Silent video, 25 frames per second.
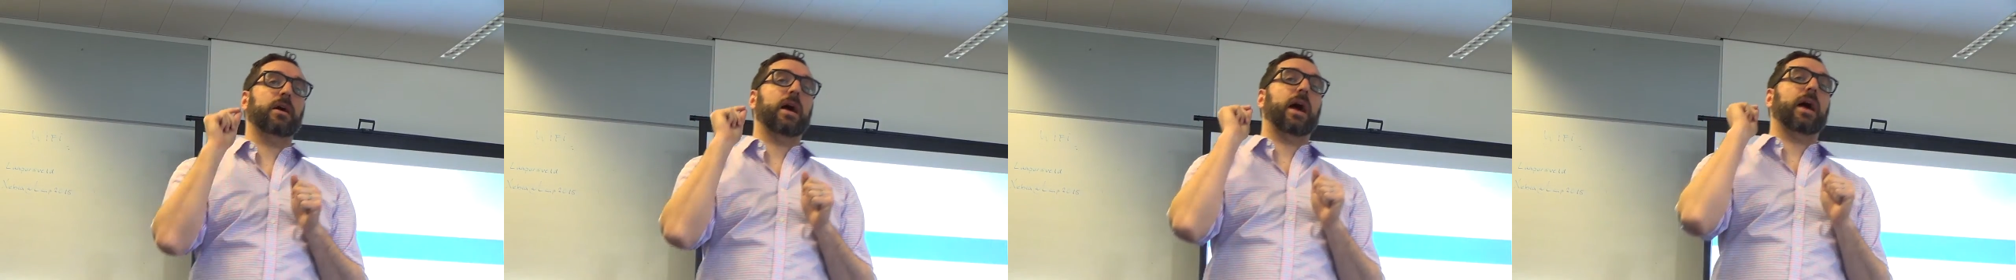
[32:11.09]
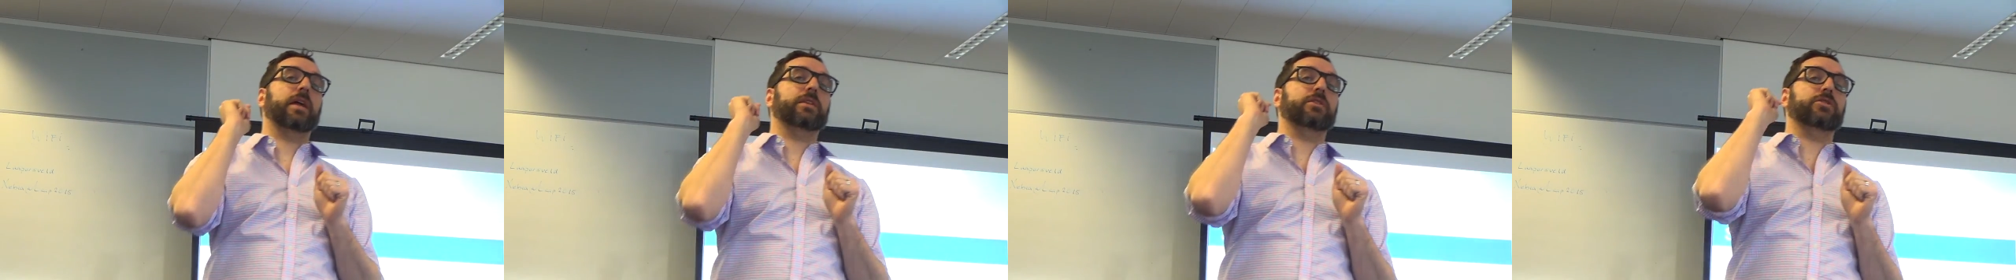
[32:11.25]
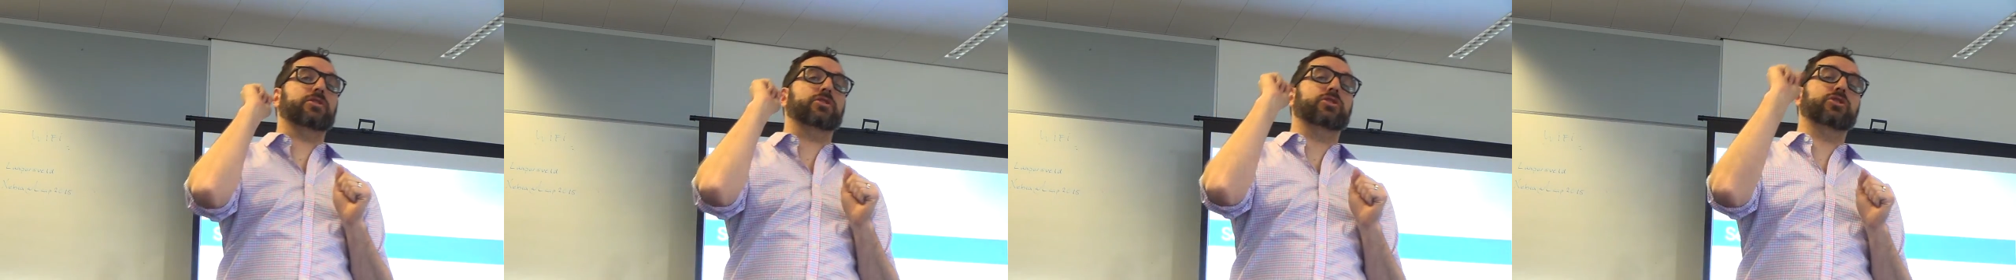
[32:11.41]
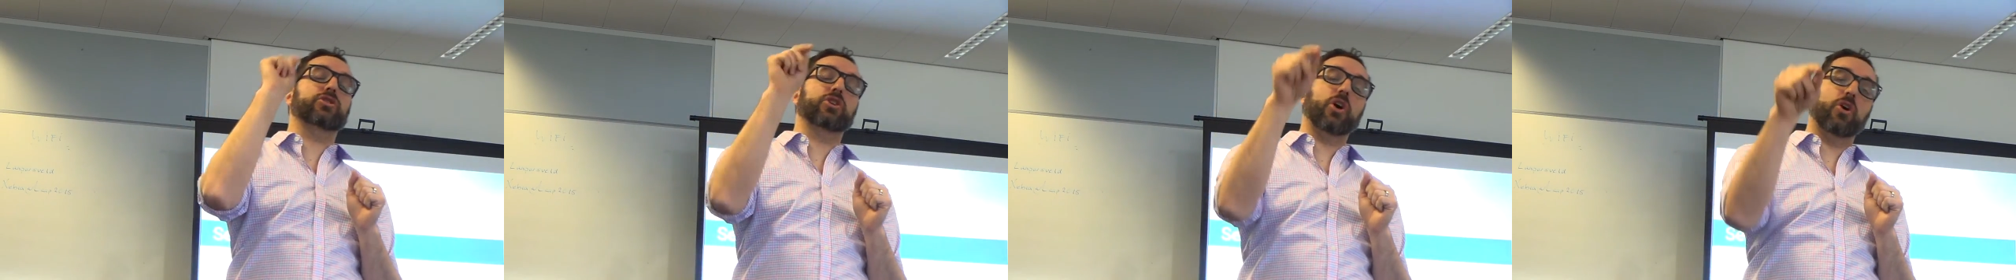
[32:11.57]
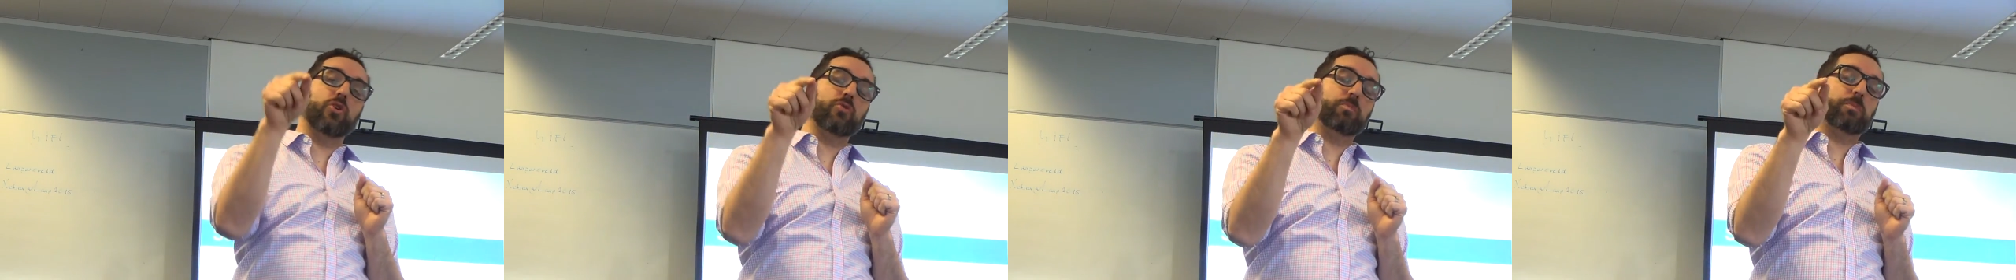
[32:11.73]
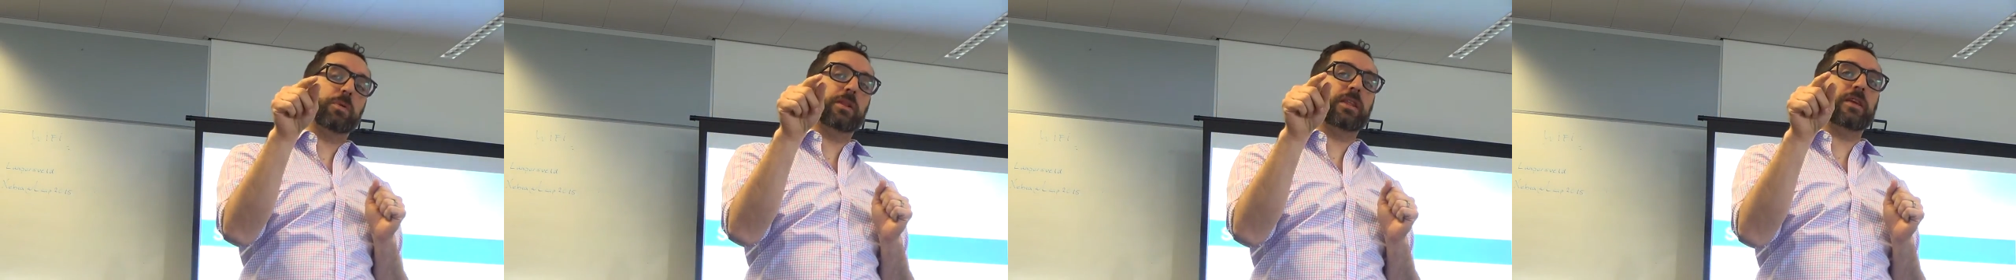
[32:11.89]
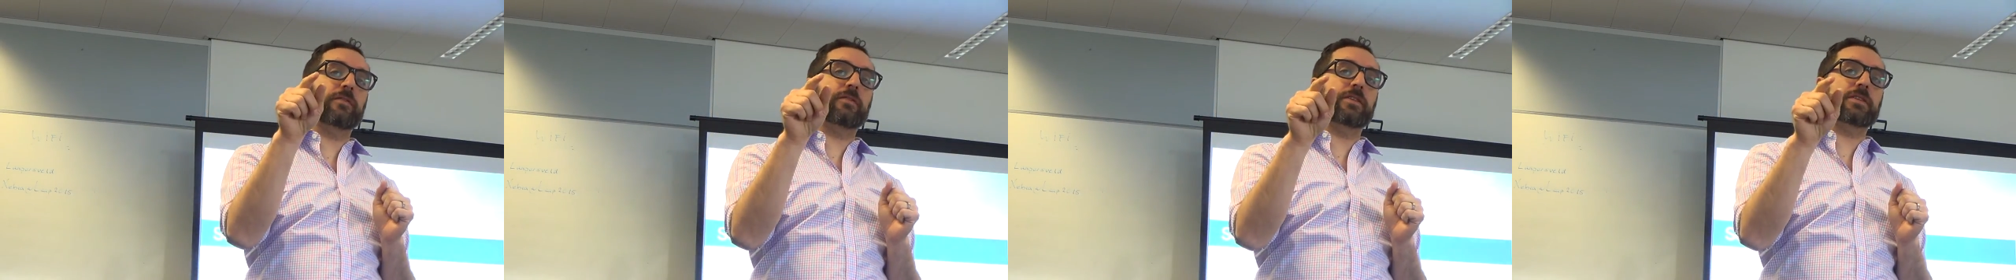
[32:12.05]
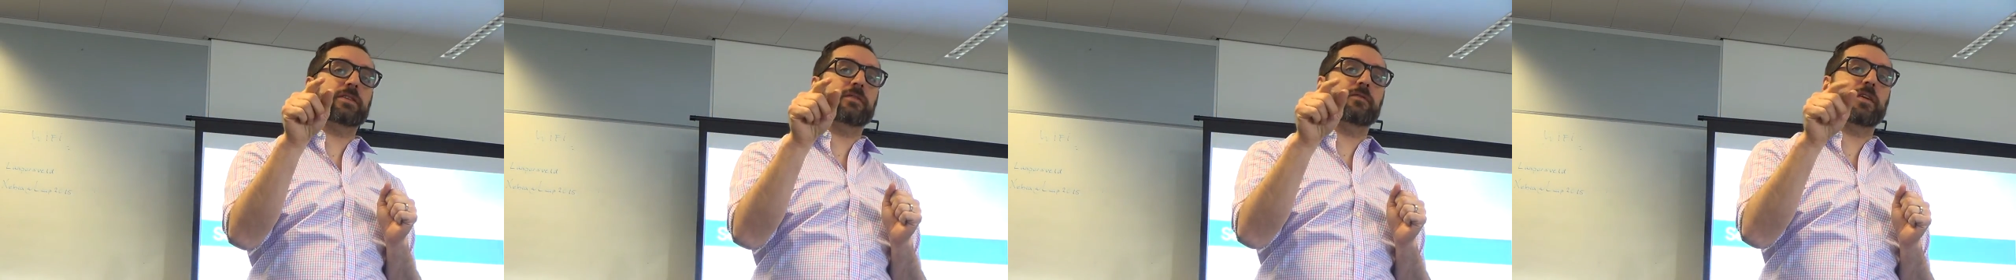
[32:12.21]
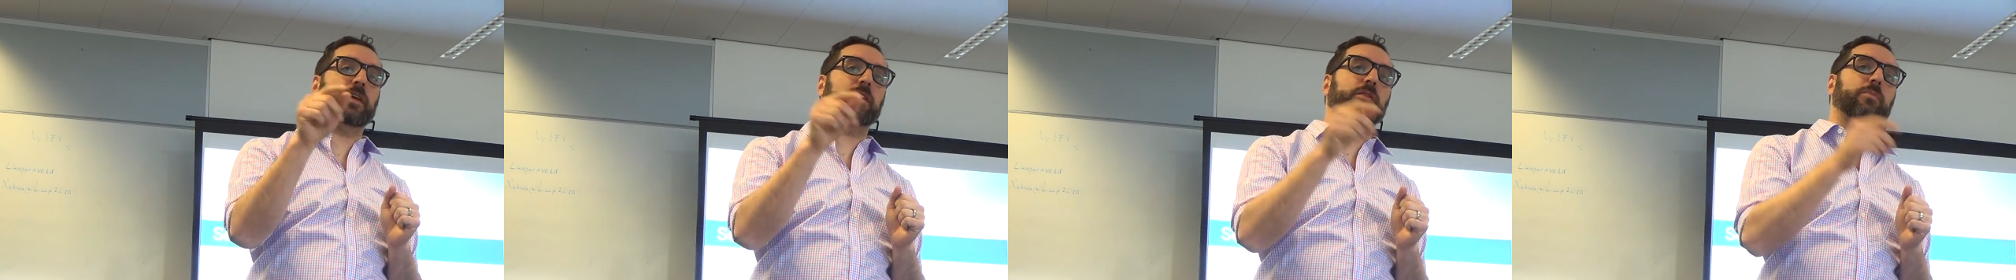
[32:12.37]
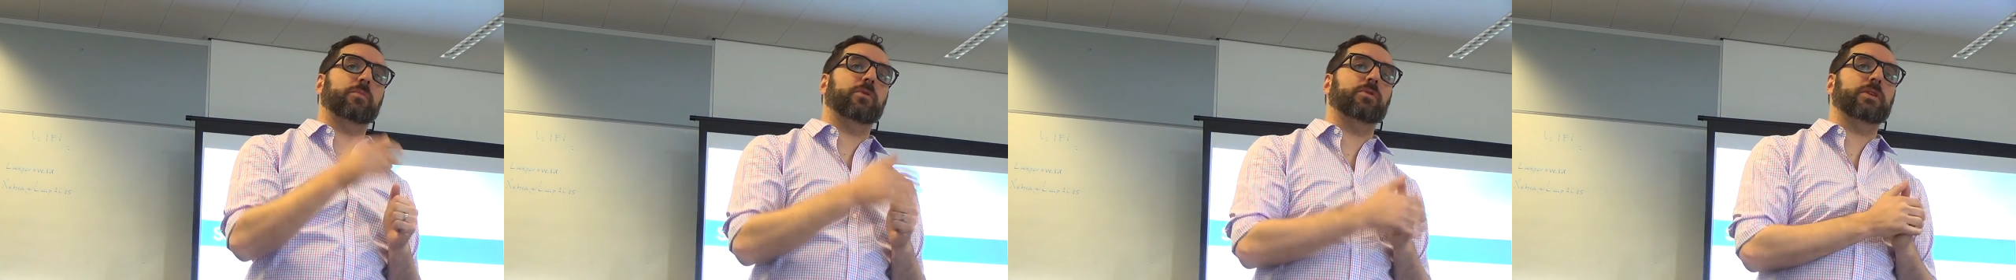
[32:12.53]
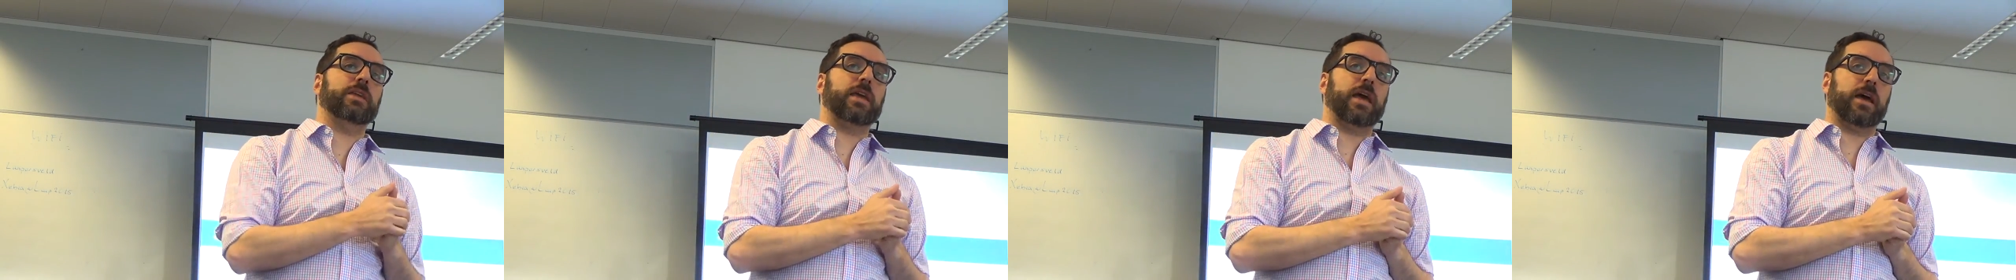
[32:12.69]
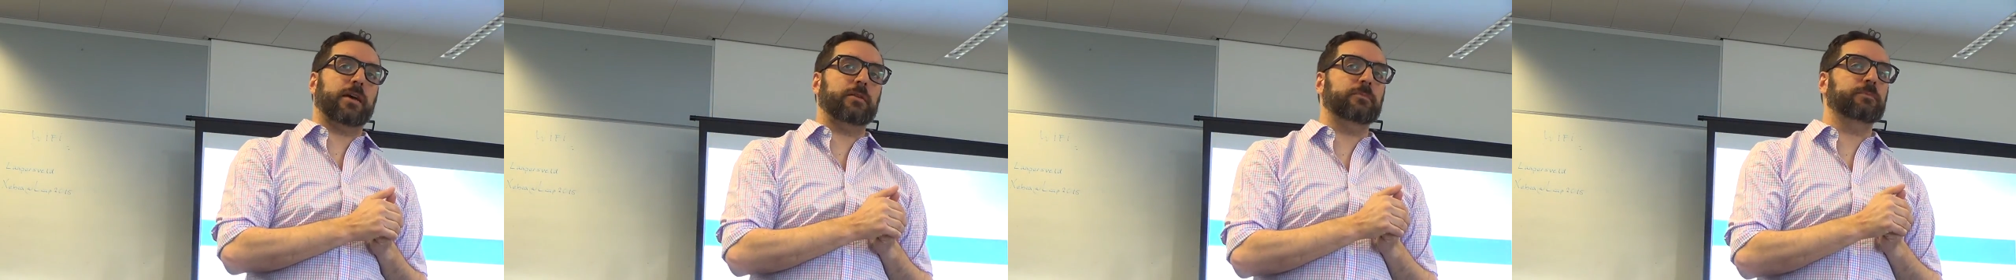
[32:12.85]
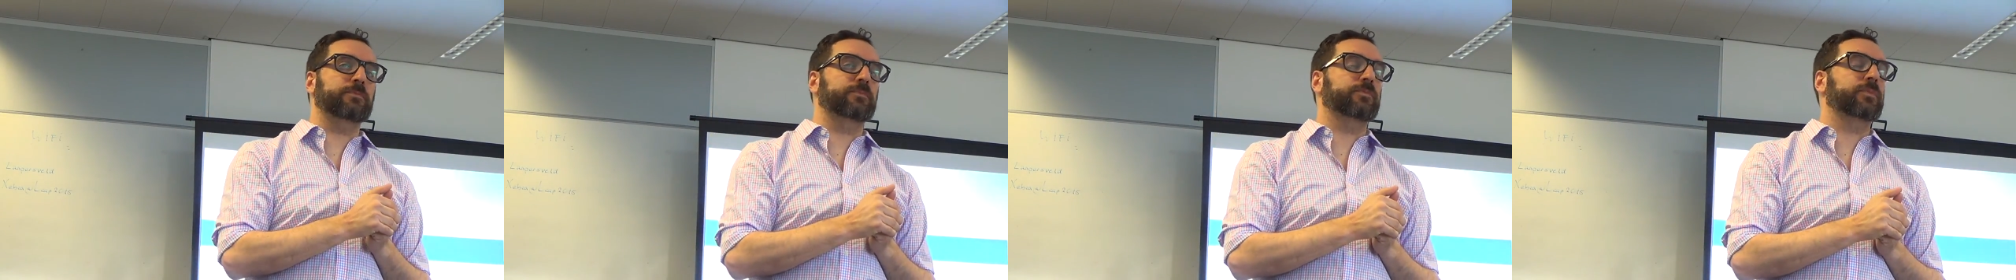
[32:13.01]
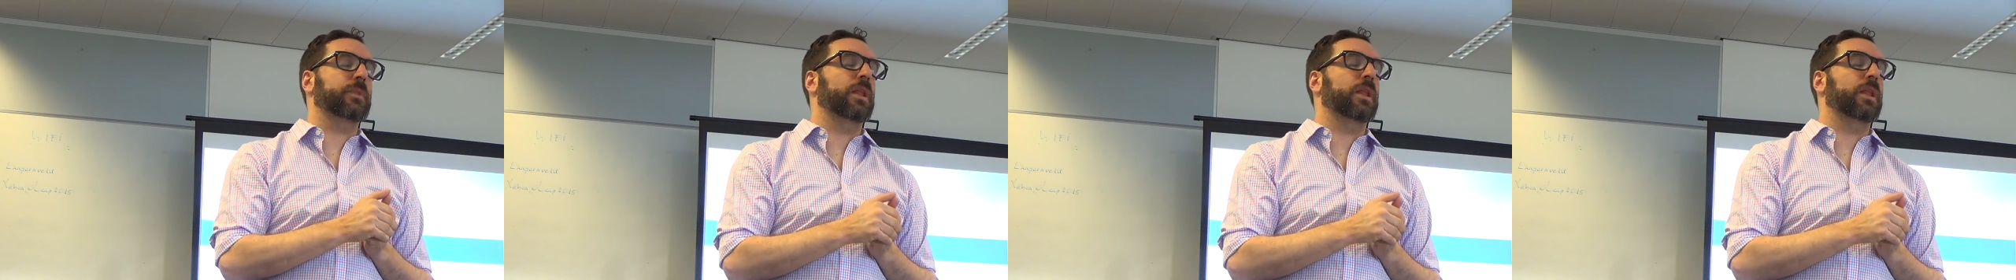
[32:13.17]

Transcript: I don't believe it's available yet,